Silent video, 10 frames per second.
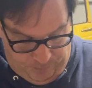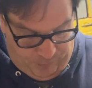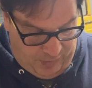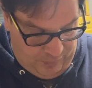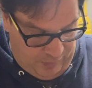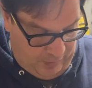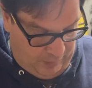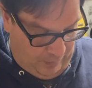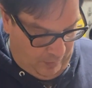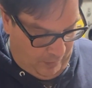And then
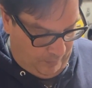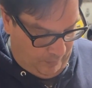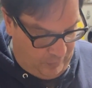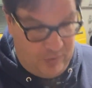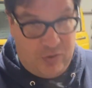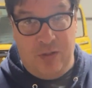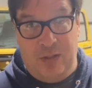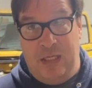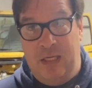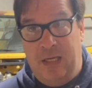
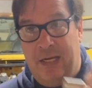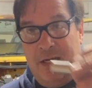additionally, I got